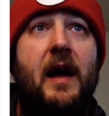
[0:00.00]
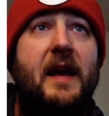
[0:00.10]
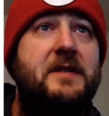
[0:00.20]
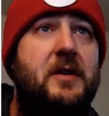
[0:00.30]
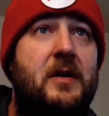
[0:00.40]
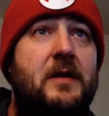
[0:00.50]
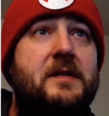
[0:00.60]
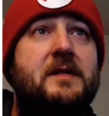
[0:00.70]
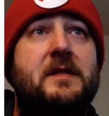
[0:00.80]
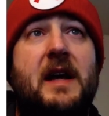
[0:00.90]
External
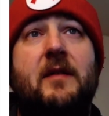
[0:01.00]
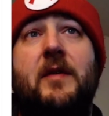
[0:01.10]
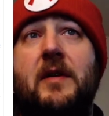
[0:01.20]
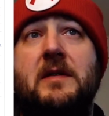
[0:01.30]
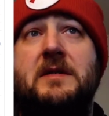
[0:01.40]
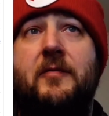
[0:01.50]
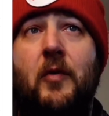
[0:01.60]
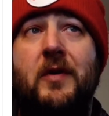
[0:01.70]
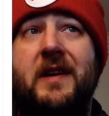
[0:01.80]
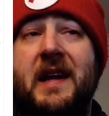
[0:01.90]
site views,
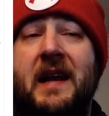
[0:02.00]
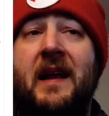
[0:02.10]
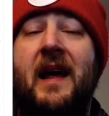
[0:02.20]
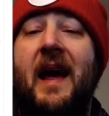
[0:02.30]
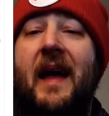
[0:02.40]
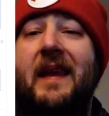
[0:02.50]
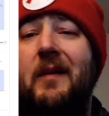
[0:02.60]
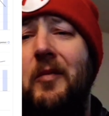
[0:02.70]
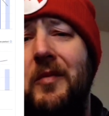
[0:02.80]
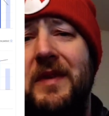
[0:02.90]
14. And
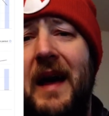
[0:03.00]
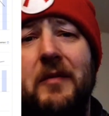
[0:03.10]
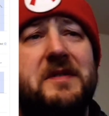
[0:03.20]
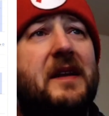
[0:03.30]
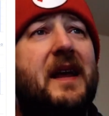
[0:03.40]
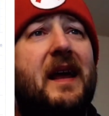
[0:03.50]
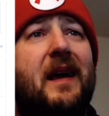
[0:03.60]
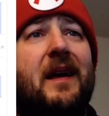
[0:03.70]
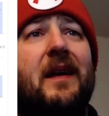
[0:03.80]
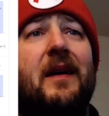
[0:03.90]
then that was a
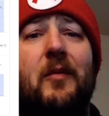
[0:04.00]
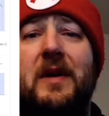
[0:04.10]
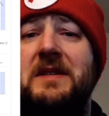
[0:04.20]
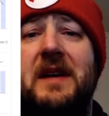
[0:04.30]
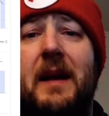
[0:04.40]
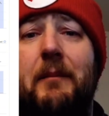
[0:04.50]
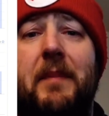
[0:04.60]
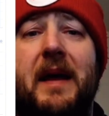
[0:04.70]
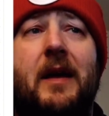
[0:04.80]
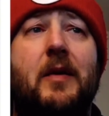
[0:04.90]
day we just got a
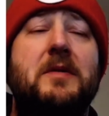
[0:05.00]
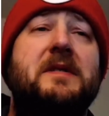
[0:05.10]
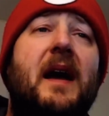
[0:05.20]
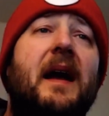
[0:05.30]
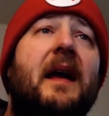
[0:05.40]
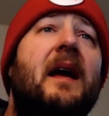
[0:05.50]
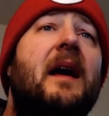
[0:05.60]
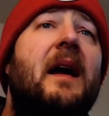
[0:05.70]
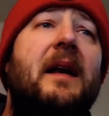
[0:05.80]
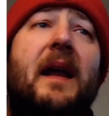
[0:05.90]
big goose egg.
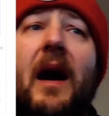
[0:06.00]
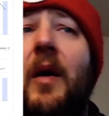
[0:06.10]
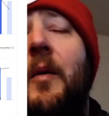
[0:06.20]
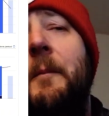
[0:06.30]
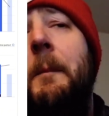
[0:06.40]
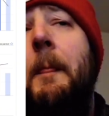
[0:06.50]
Now,